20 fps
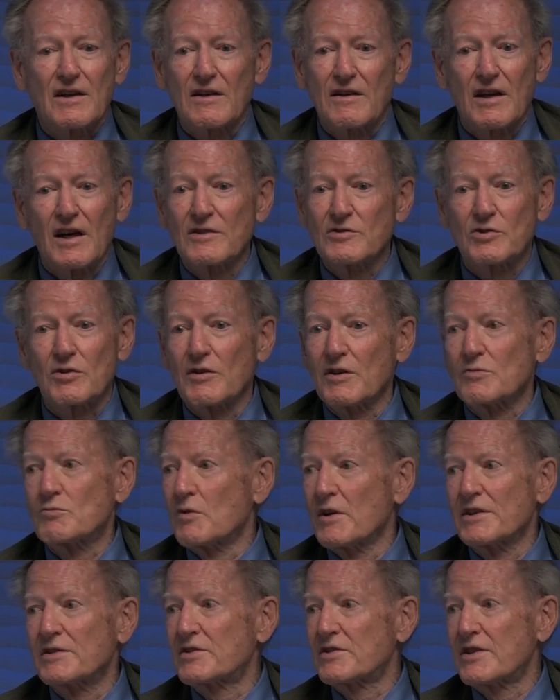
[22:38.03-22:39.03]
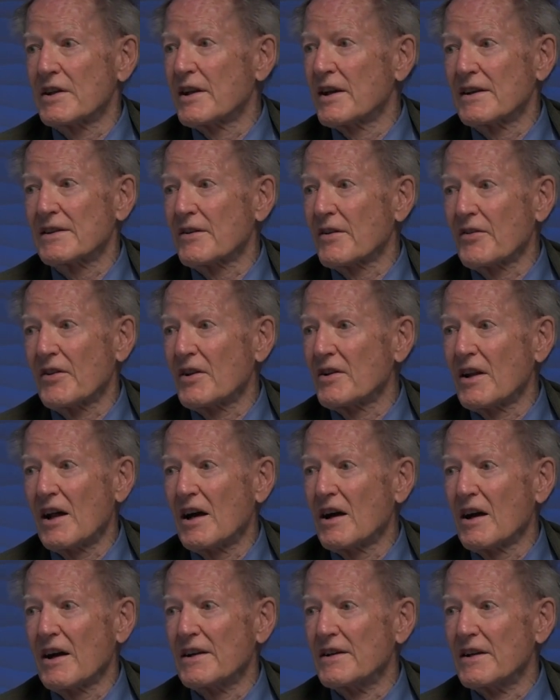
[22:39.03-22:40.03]
country had reached the end of the
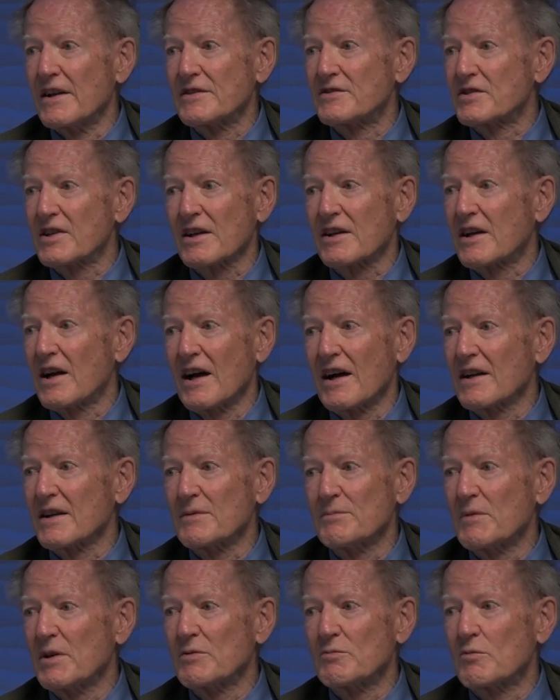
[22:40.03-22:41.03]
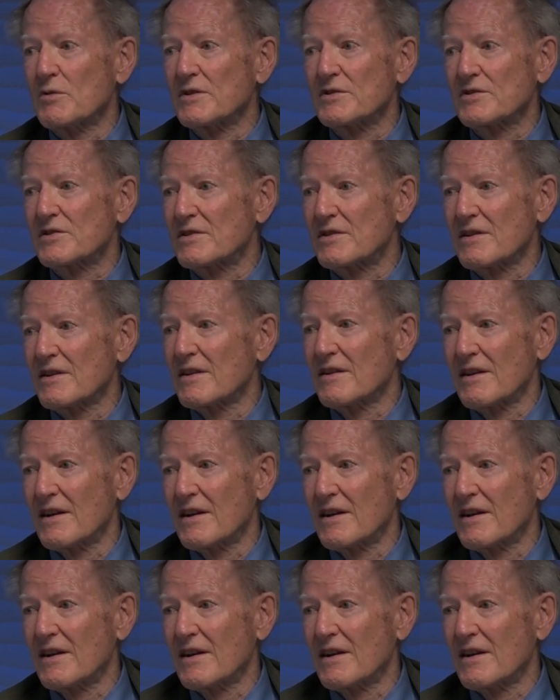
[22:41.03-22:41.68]
line. Its economy was